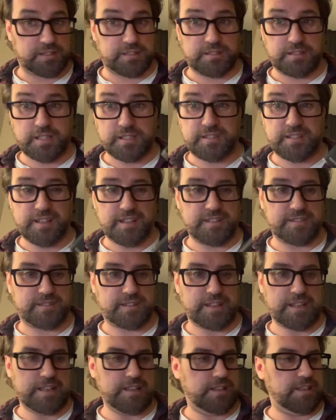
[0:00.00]
This is
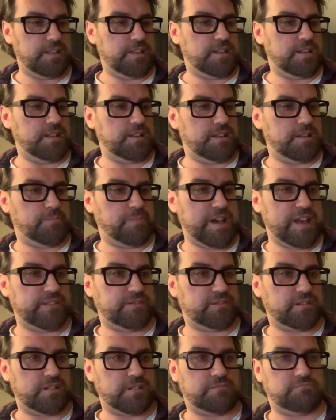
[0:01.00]
a
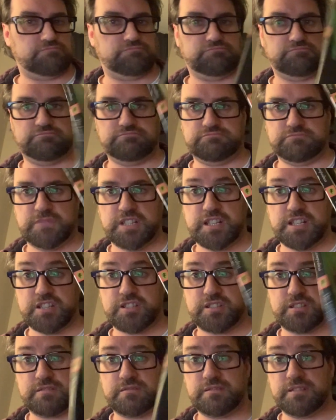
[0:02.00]
Panther
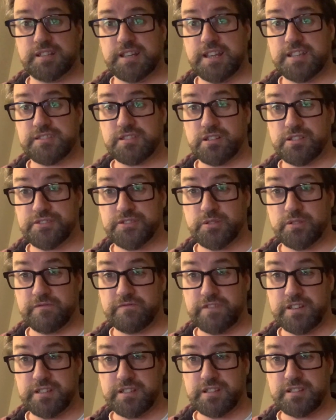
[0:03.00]
edition. It's also in
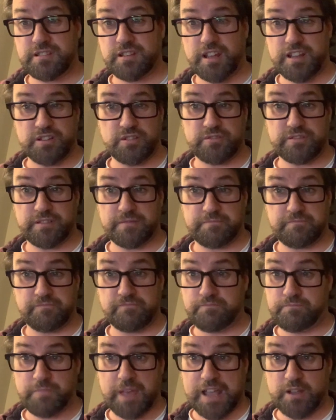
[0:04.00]
vintage. I know that
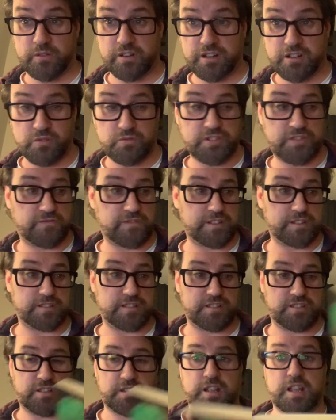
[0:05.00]
Penguin owns
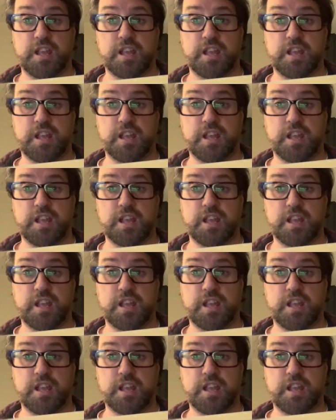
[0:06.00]
vintage.